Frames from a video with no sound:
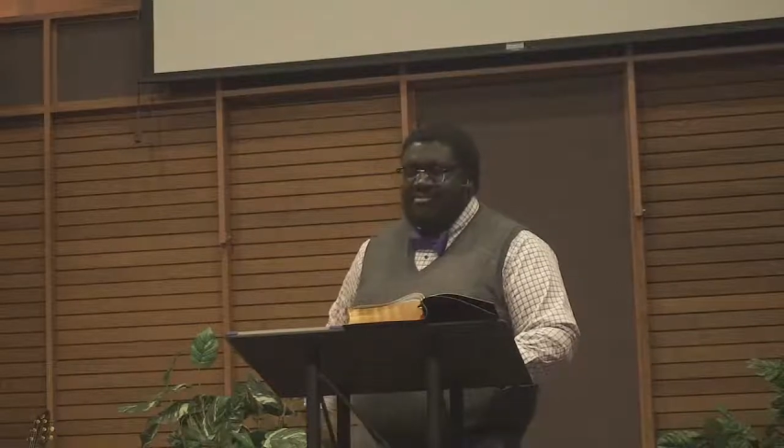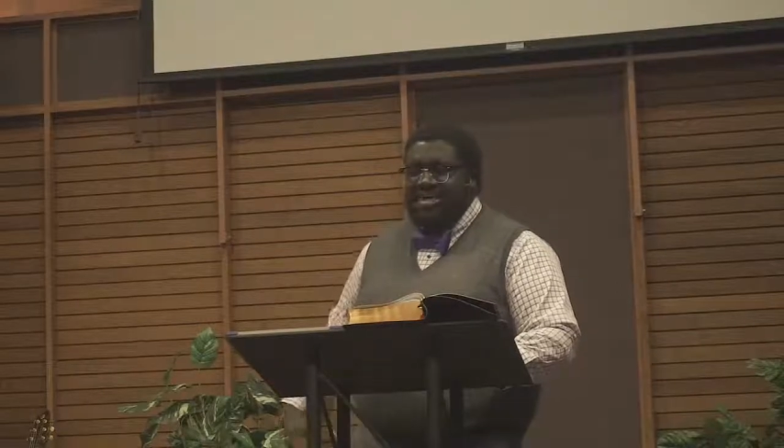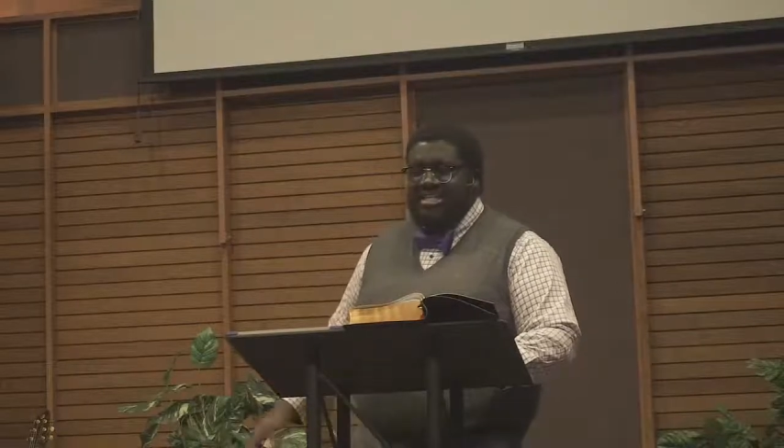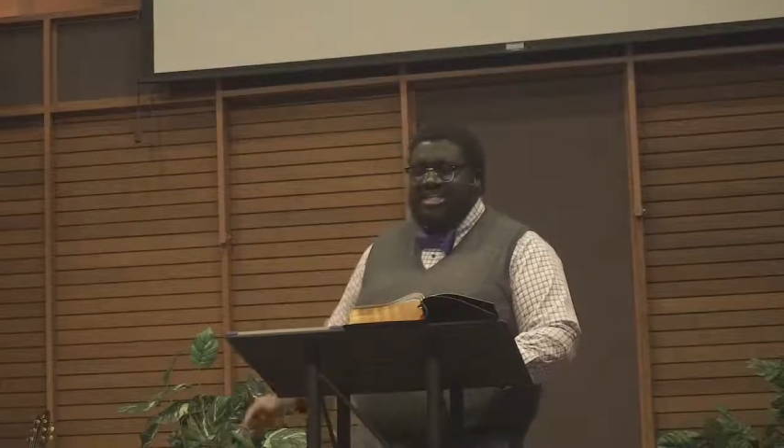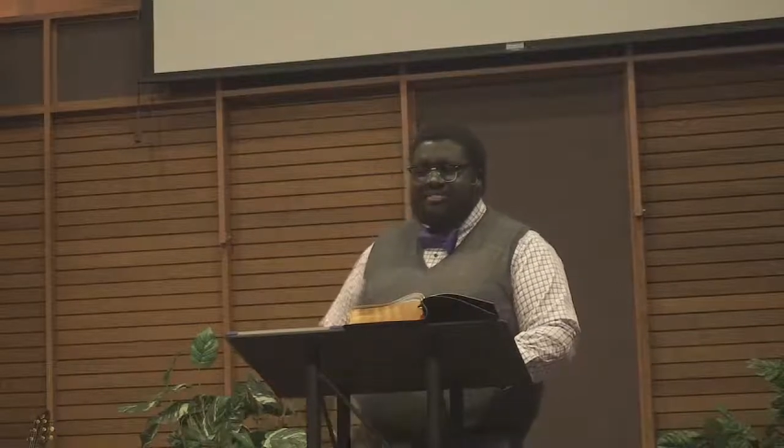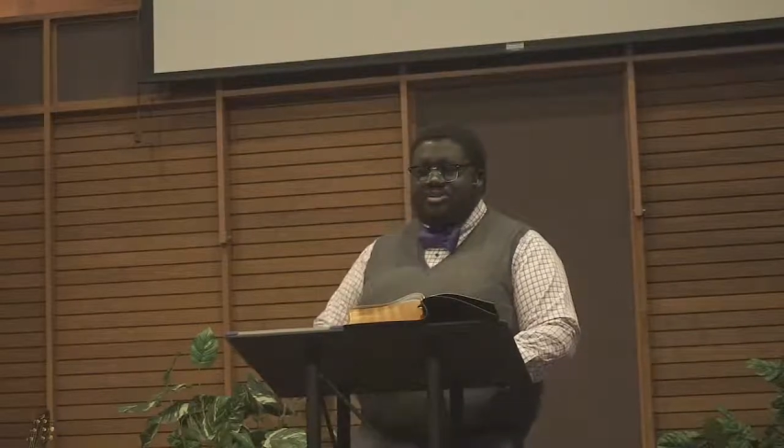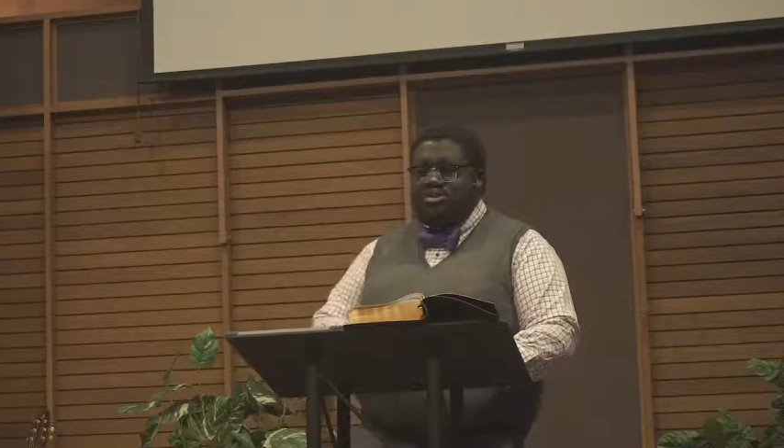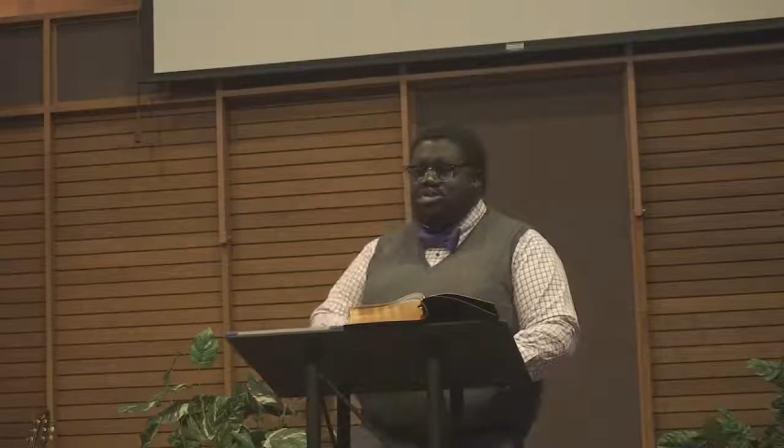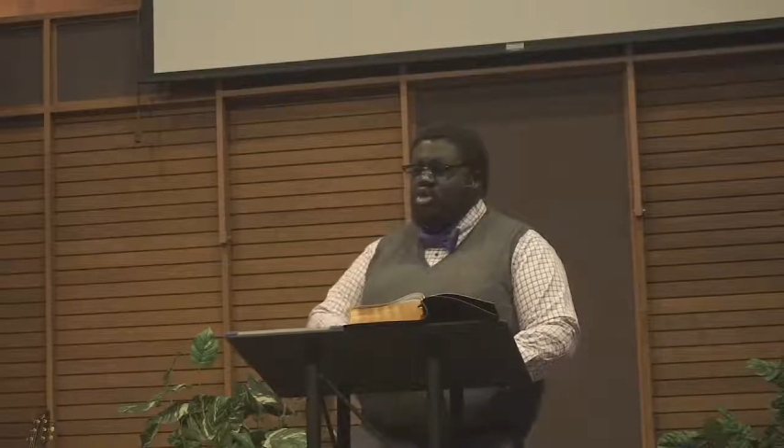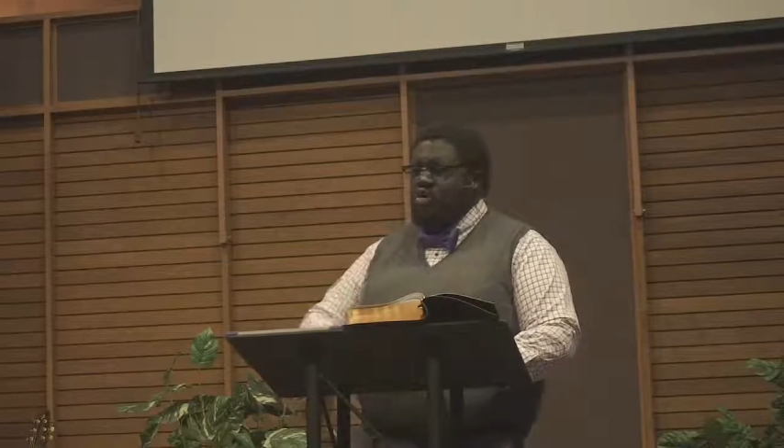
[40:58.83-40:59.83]
accepts
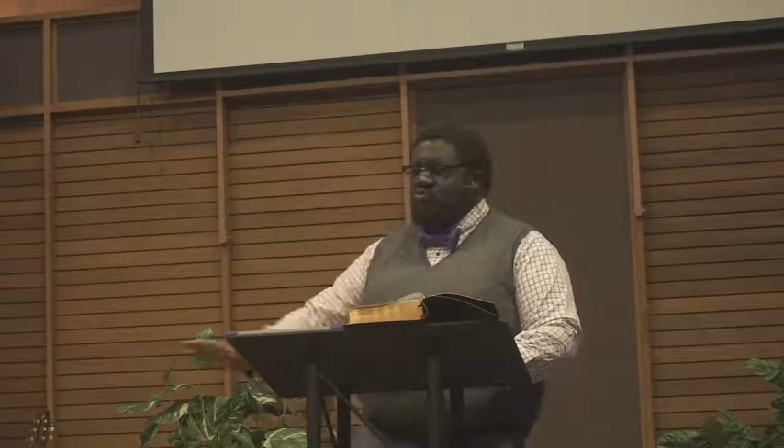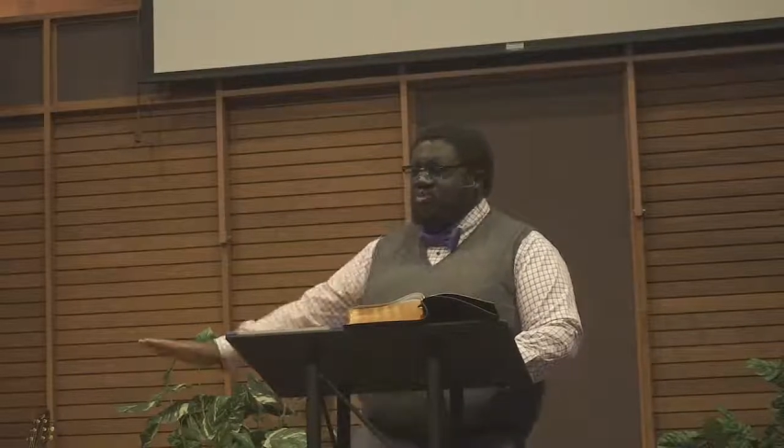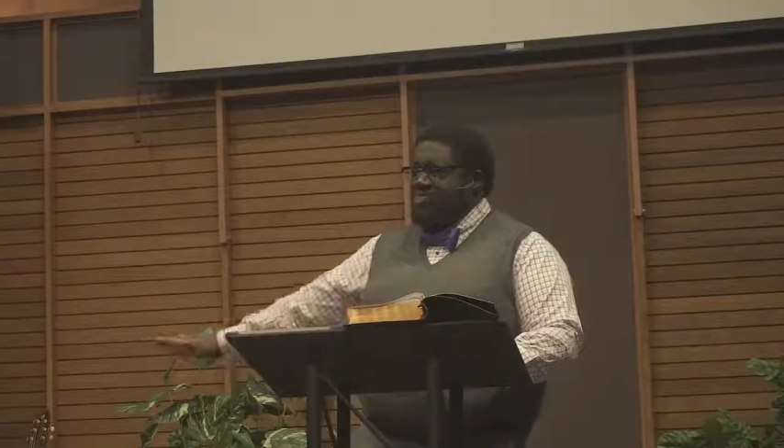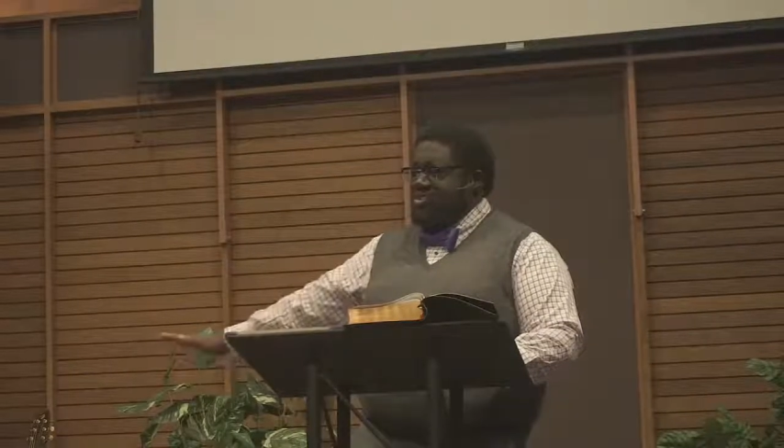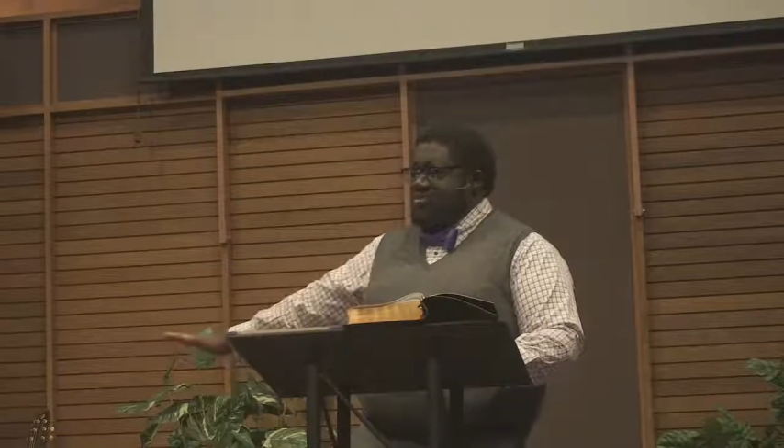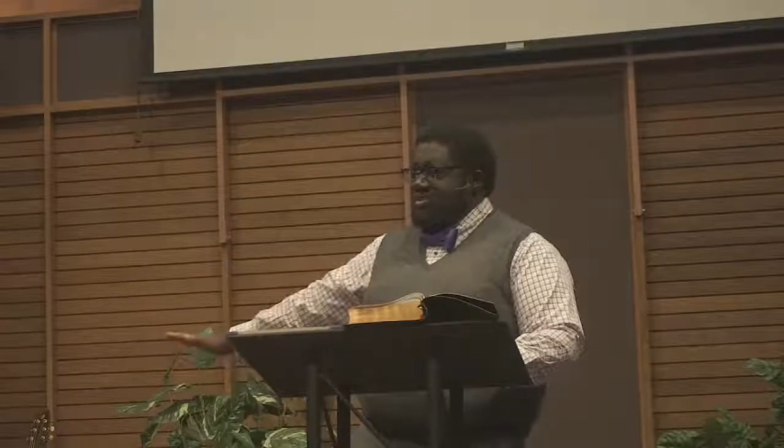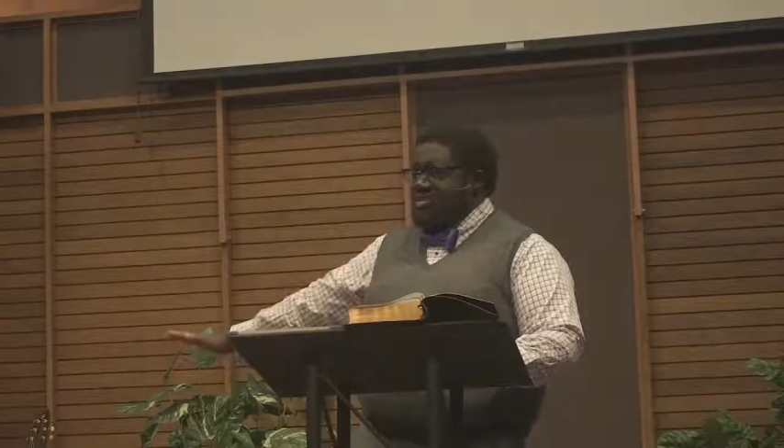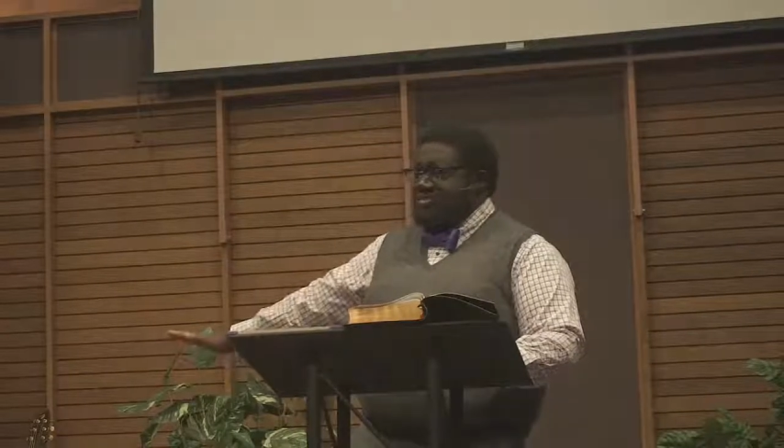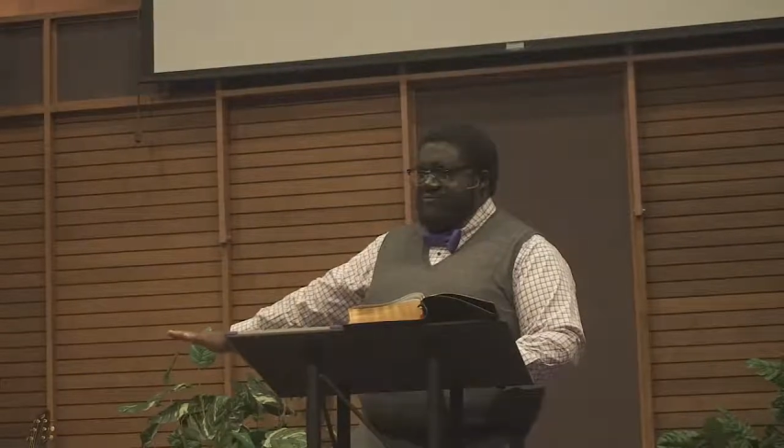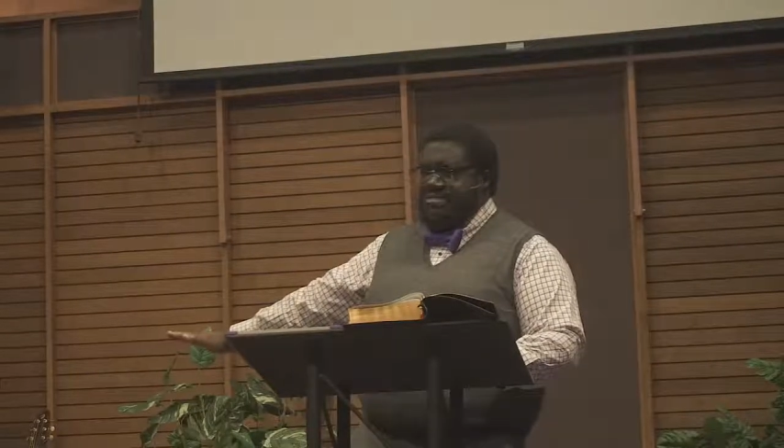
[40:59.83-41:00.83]
no
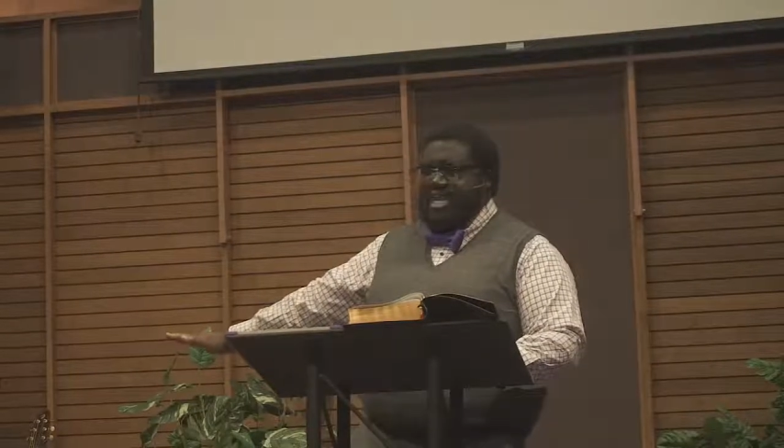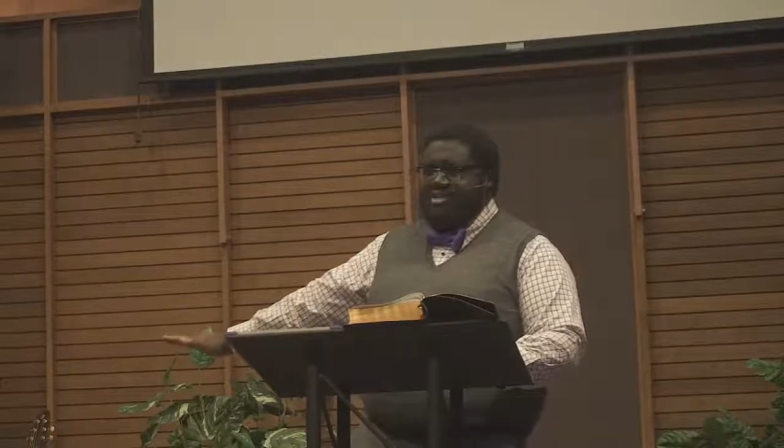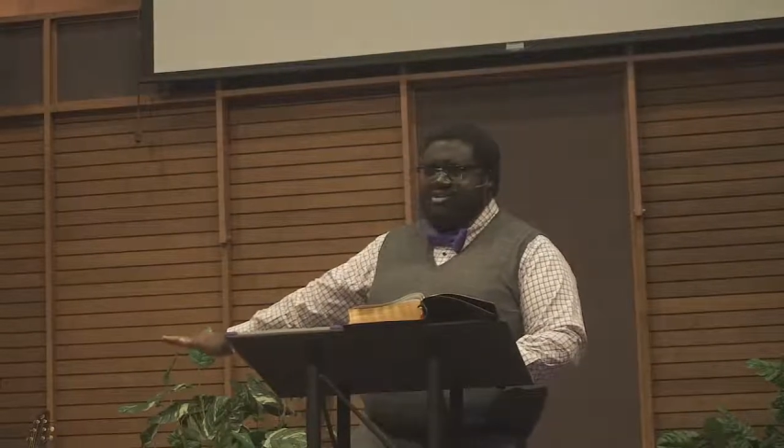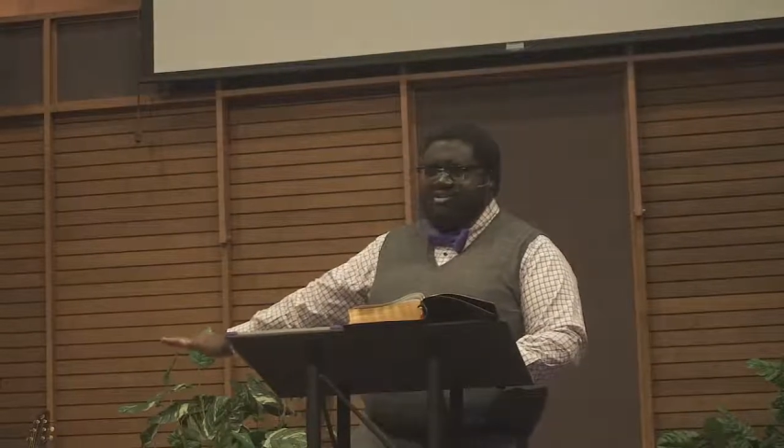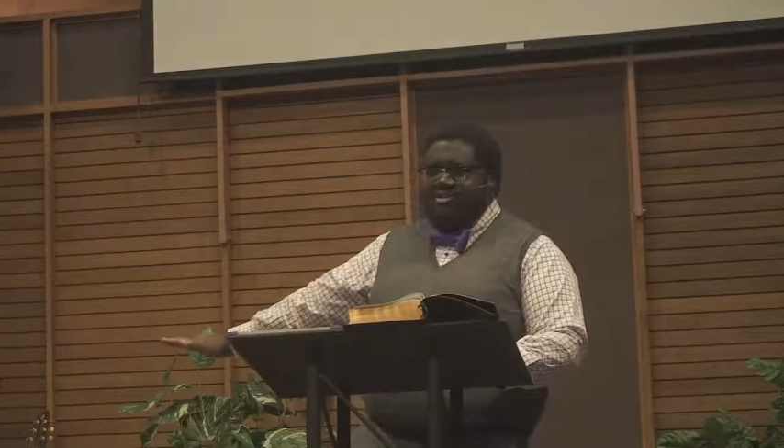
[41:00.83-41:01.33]
responsibility for his actions in